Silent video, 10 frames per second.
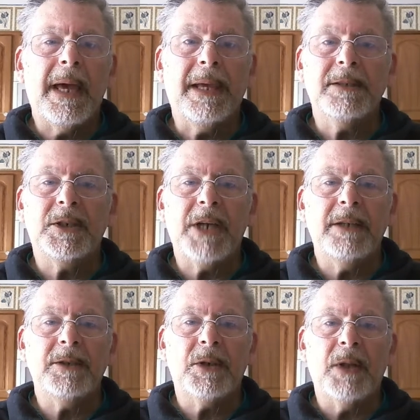that can
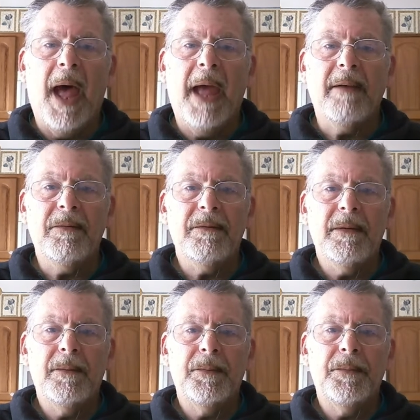change your life.
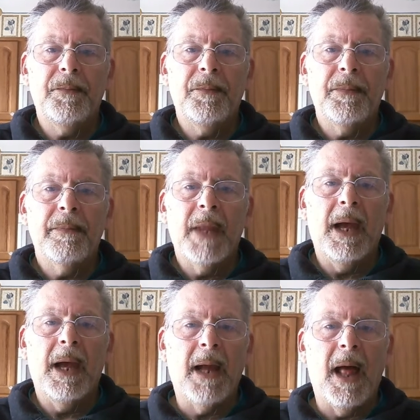
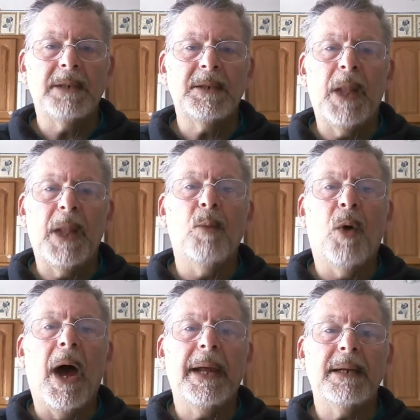And I'll explain
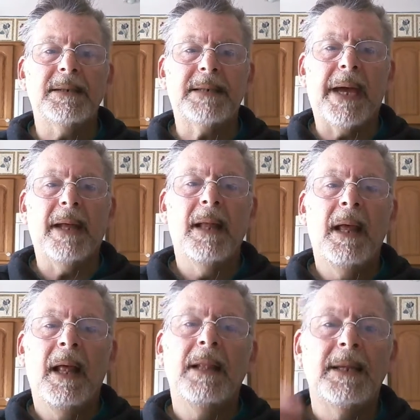why in a second.
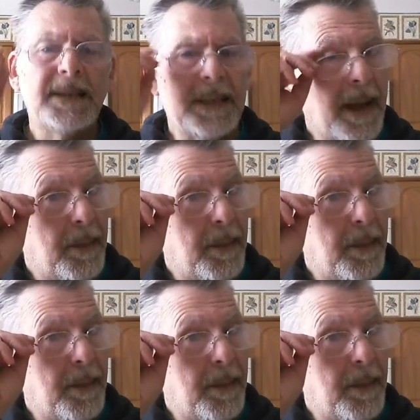Listen